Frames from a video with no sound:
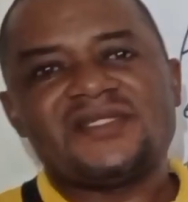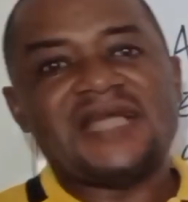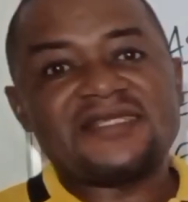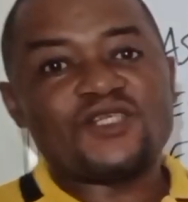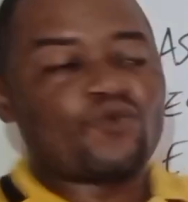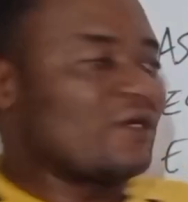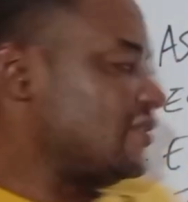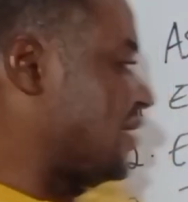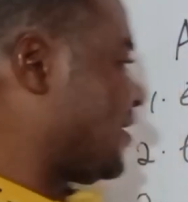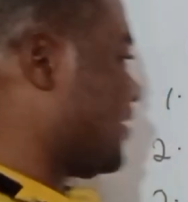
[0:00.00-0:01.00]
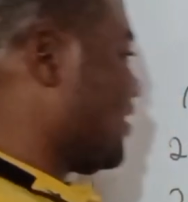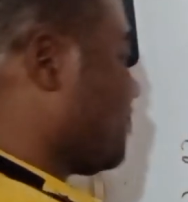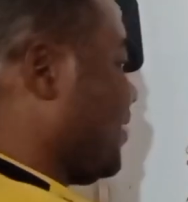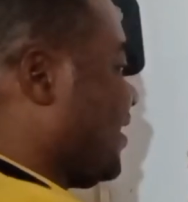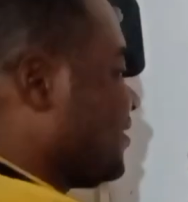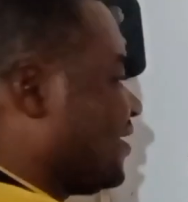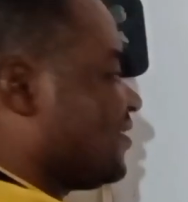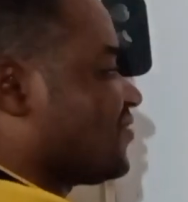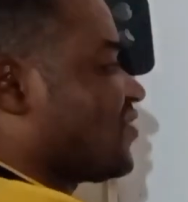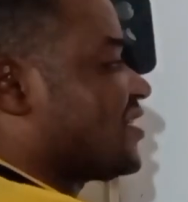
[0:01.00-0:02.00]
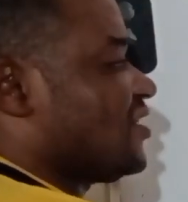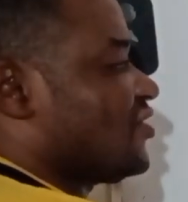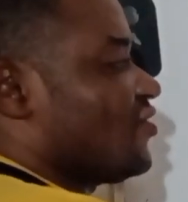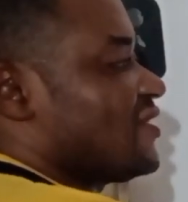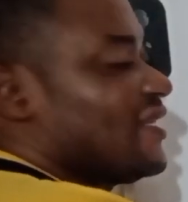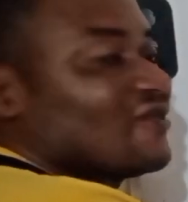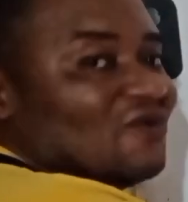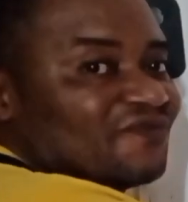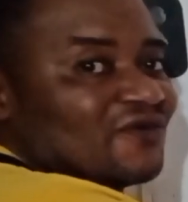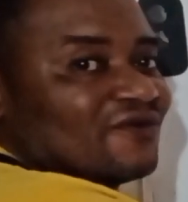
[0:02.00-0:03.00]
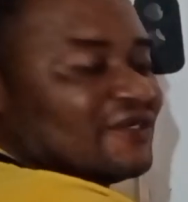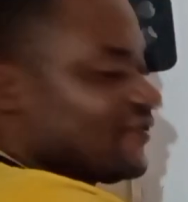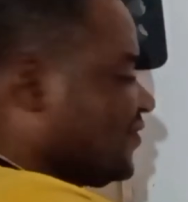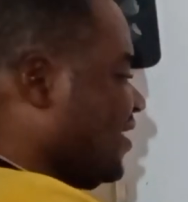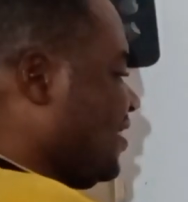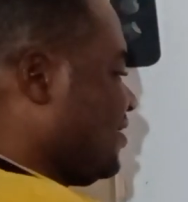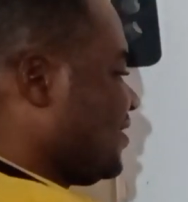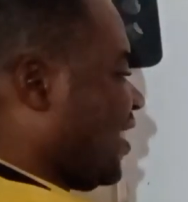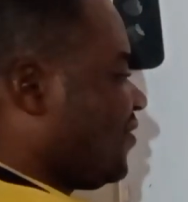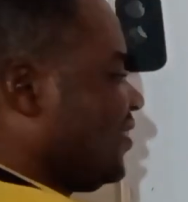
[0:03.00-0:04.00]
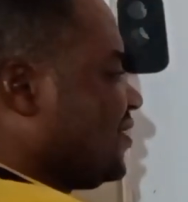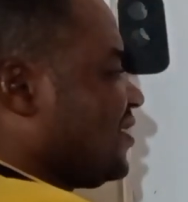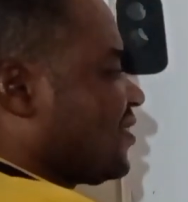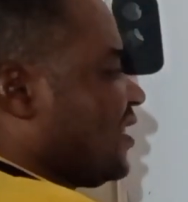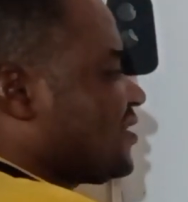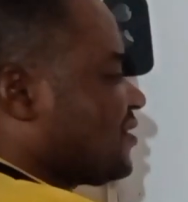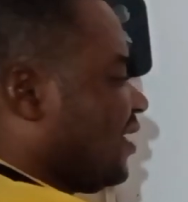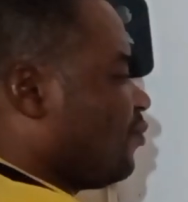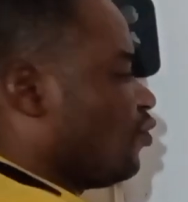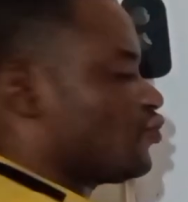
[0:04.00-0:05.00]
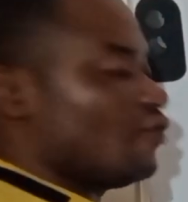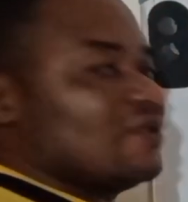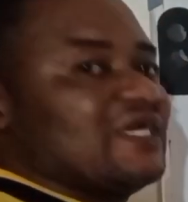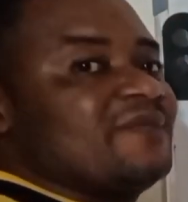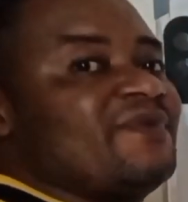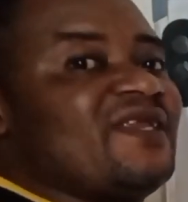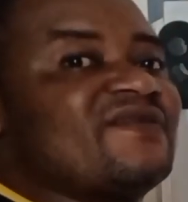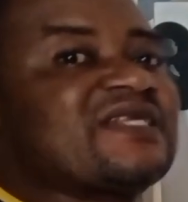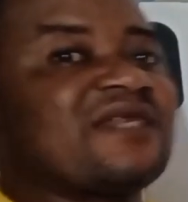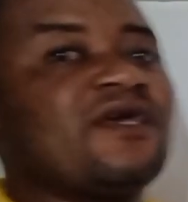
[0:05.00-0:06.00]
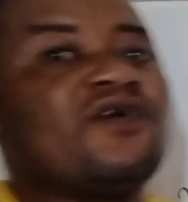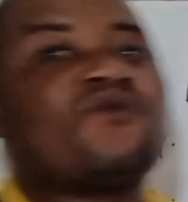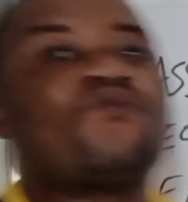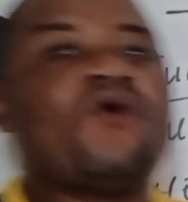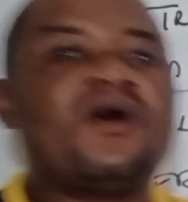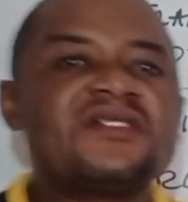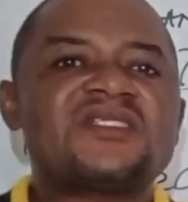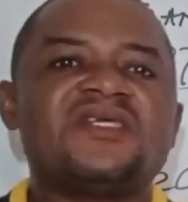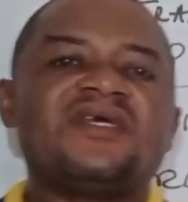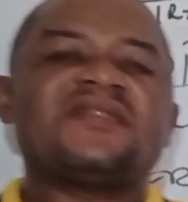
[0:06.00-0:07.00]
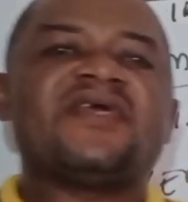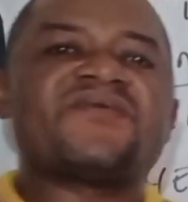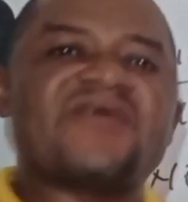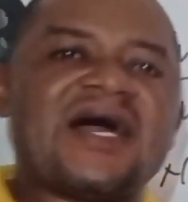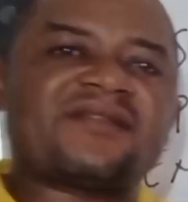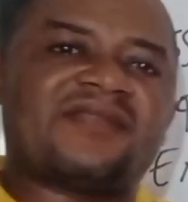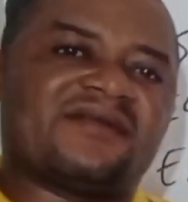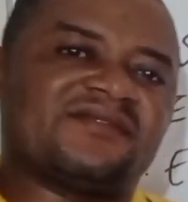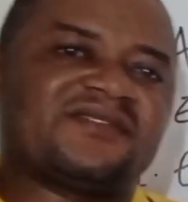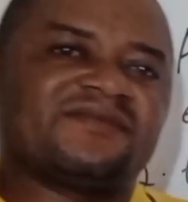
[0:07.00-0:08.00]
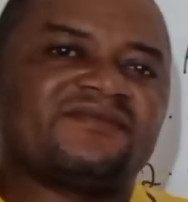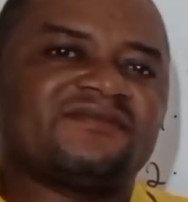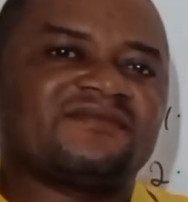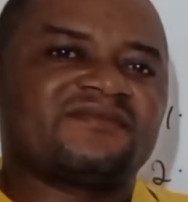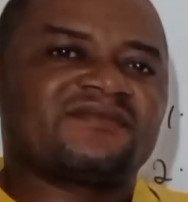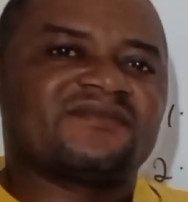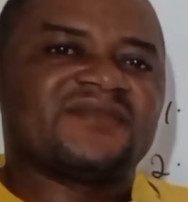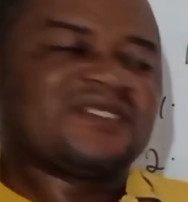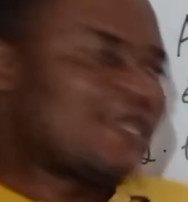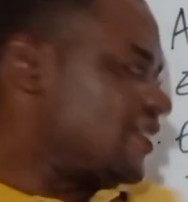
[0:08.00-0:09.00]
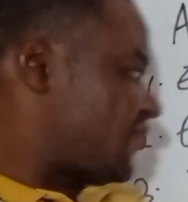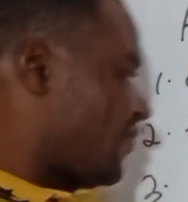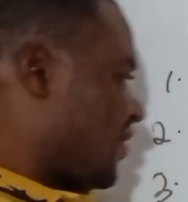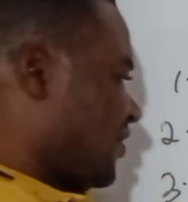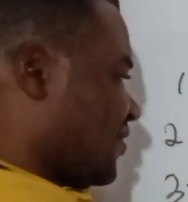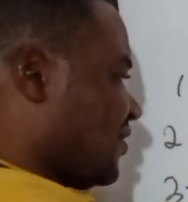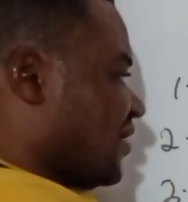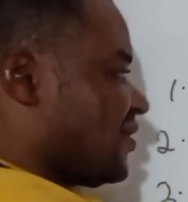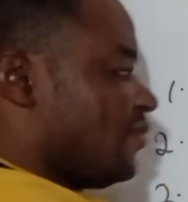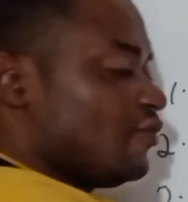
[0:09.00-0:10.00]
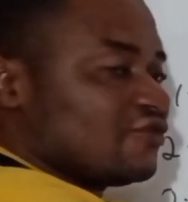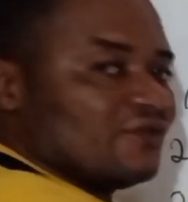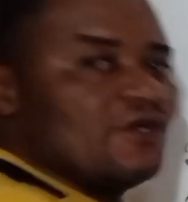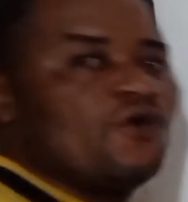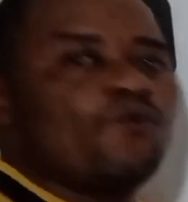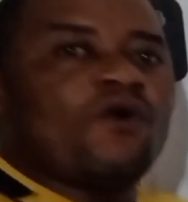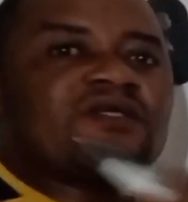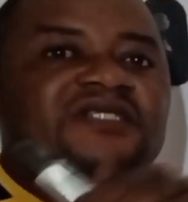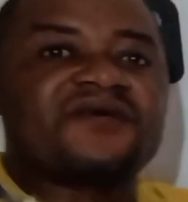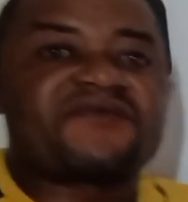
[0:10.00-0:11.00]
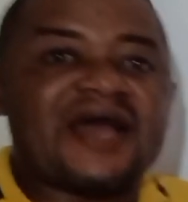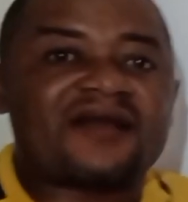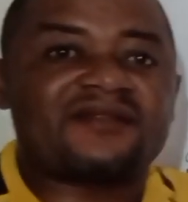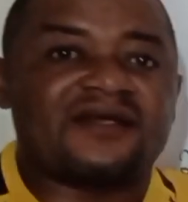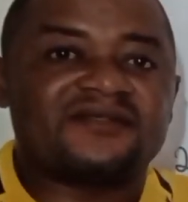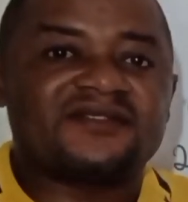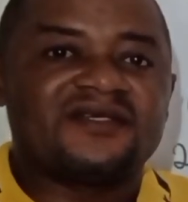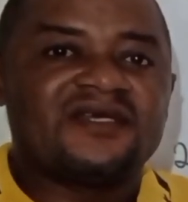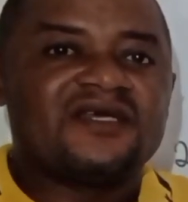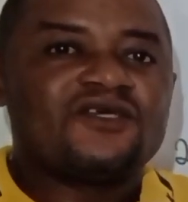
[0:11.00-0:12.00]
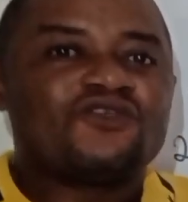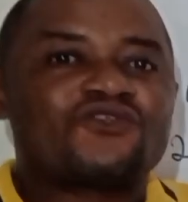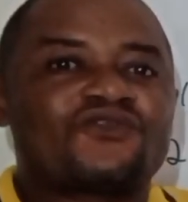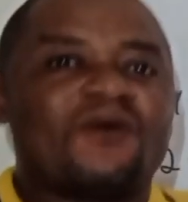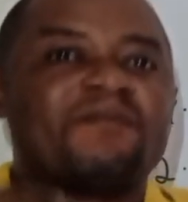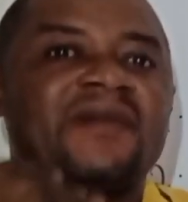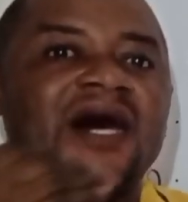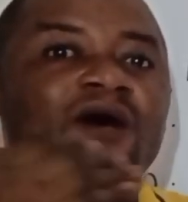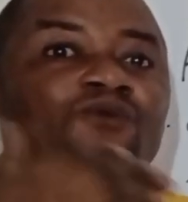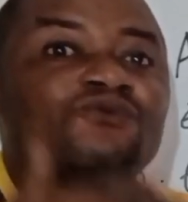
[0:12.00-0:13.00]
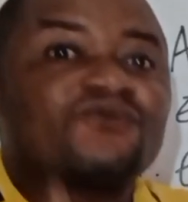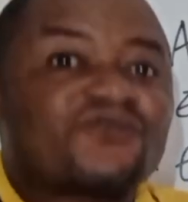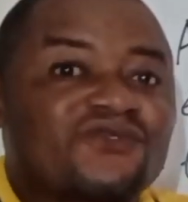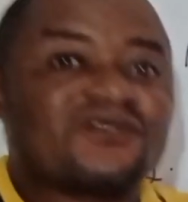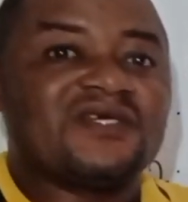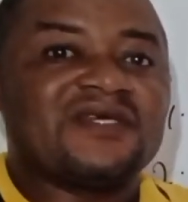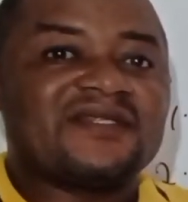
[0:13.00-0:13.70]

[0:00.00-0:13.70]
That is what is explained in the transition state configuration. Now, the classical motion, it believes that once the reactant, that is for this classical motion, once the reactant surmounts